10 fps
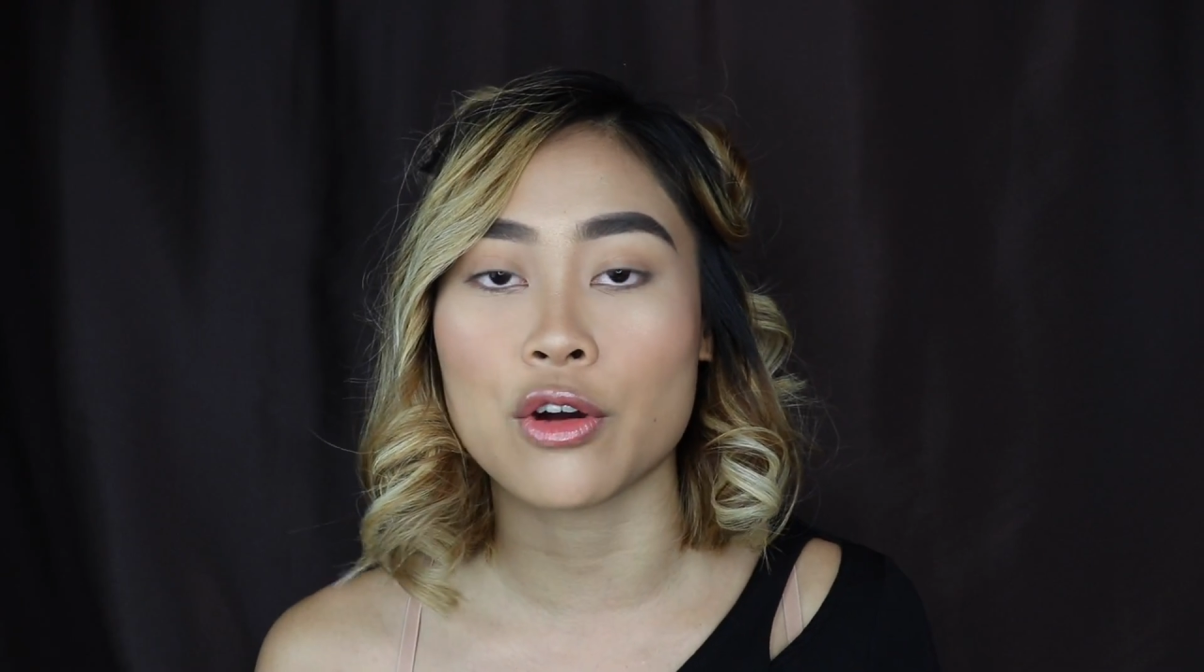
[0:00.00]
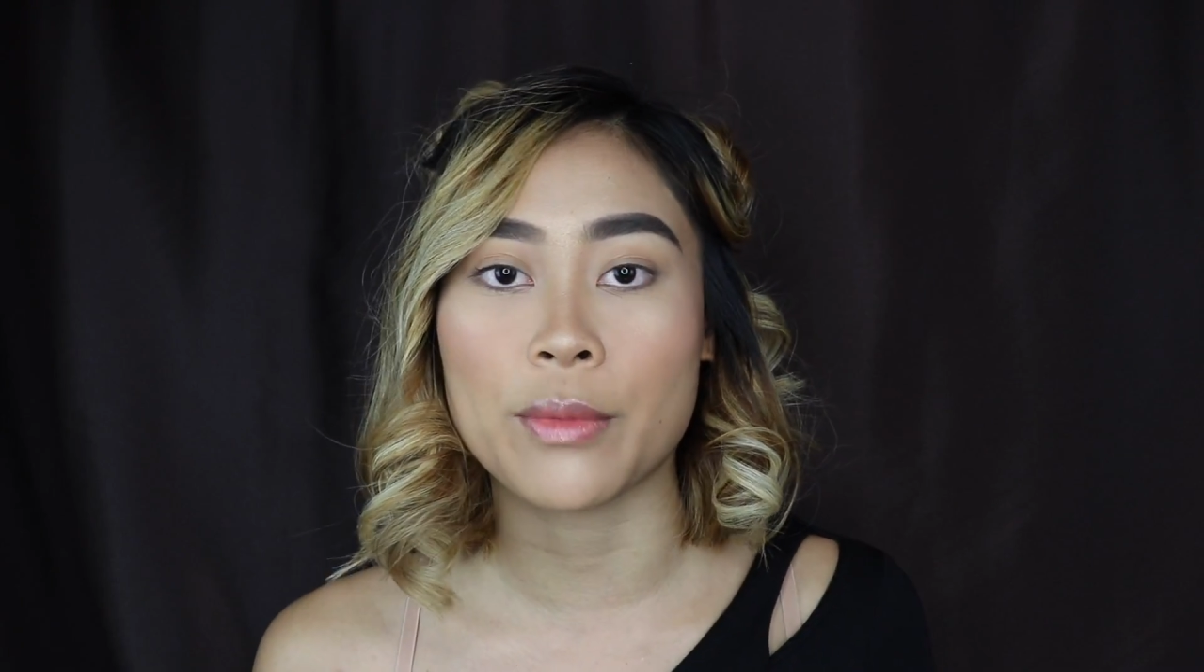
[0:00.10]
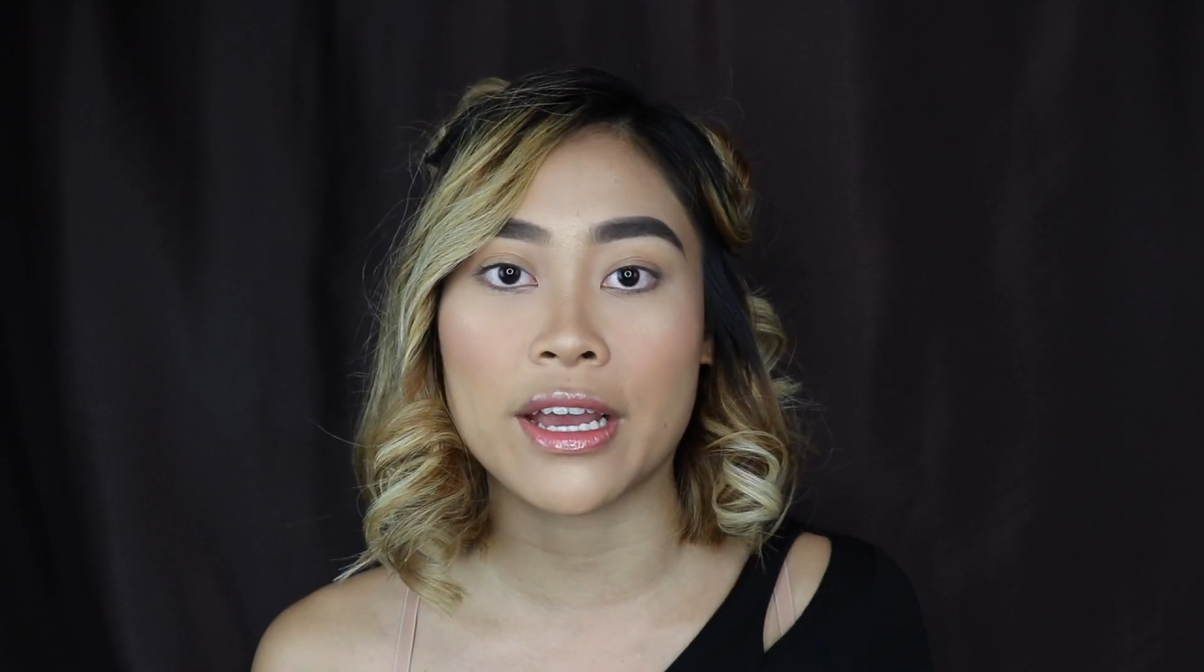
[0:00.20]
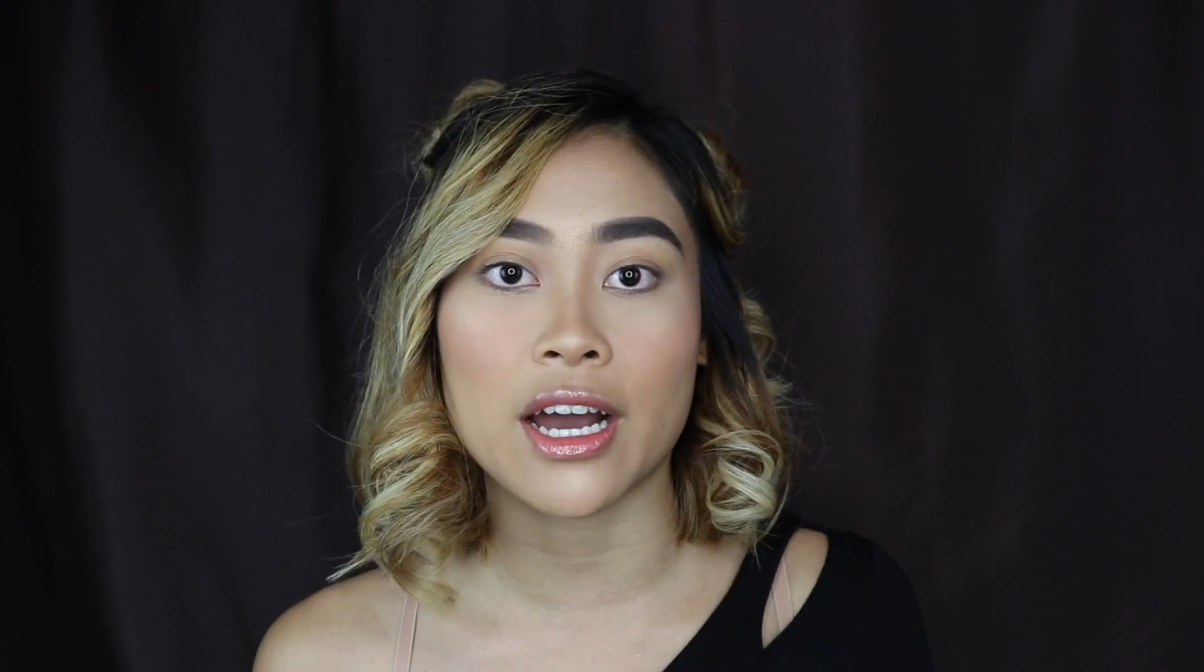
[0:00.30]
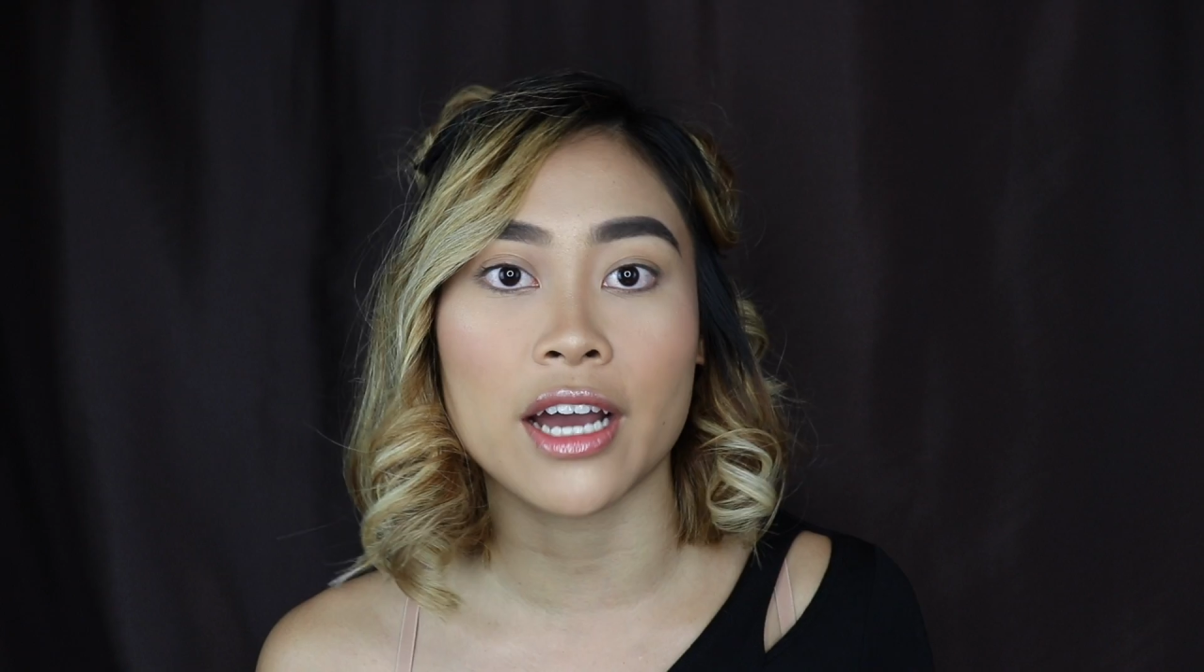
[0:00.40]
oh
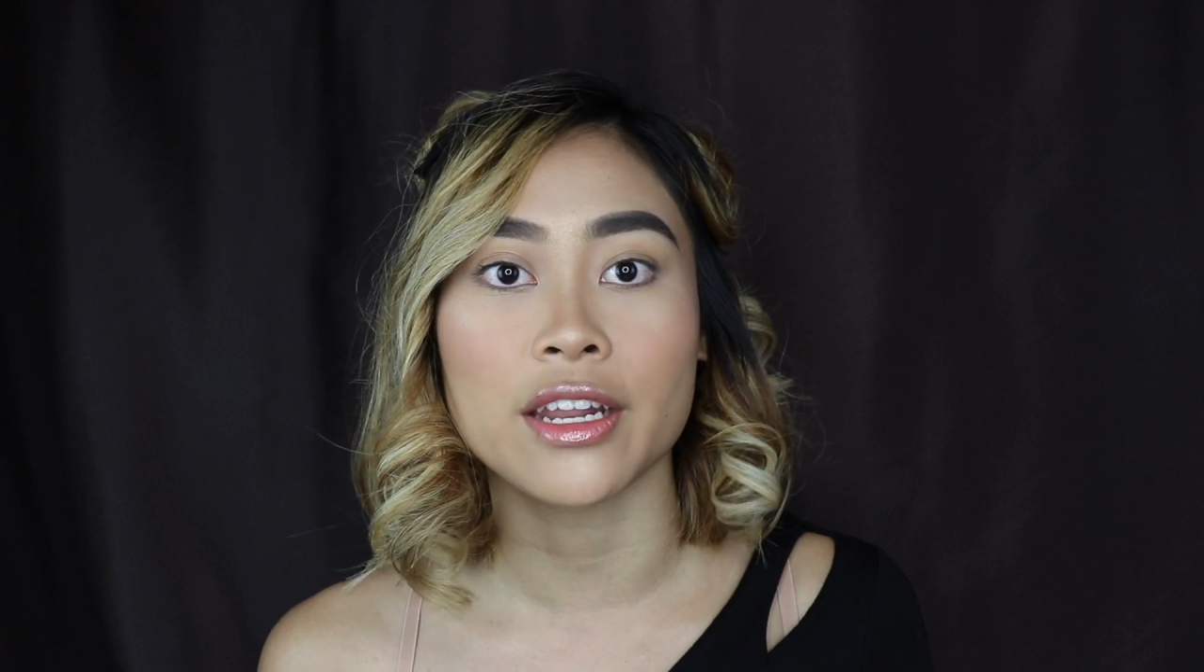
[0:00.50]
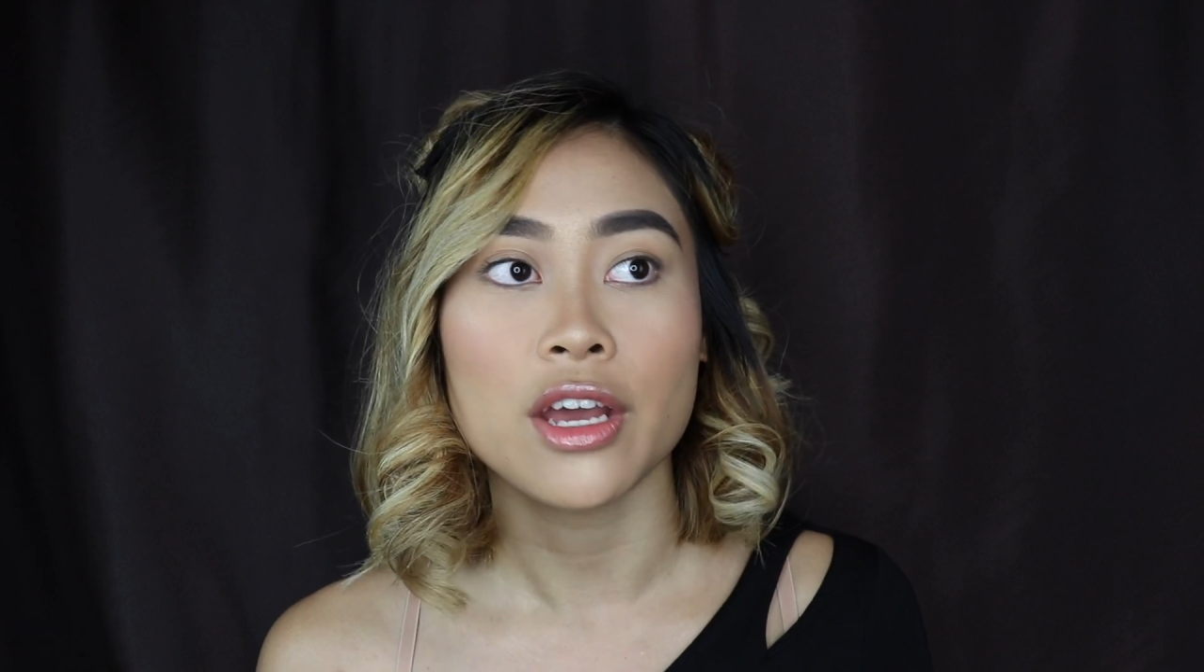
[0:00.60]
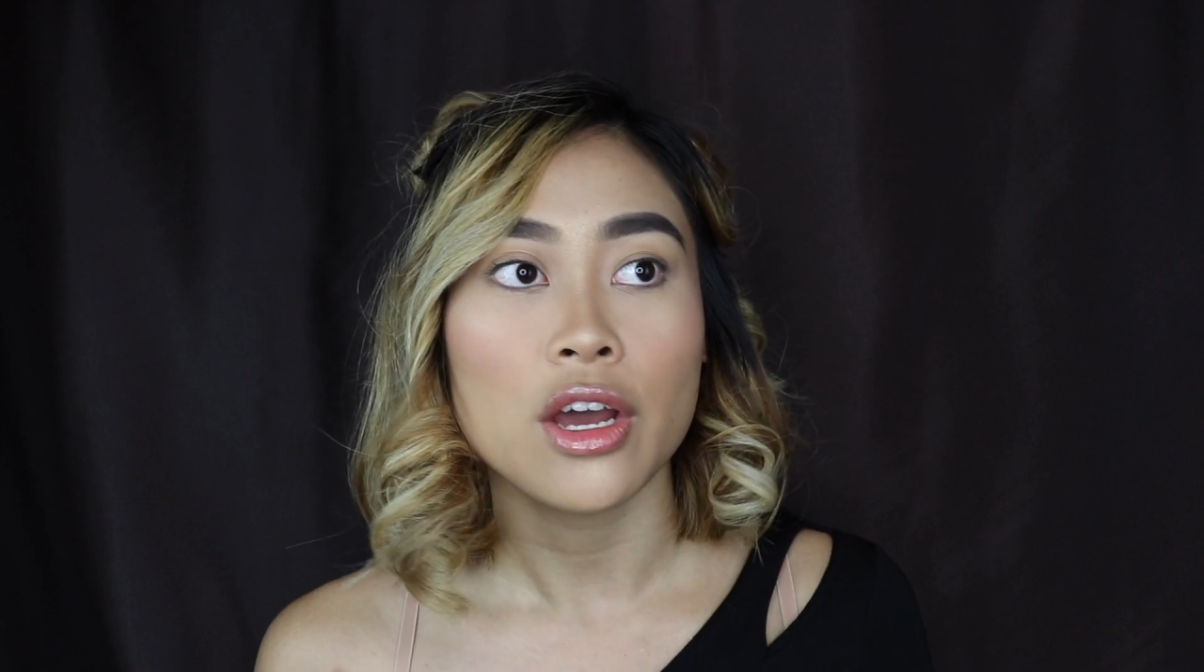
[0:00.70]
my god,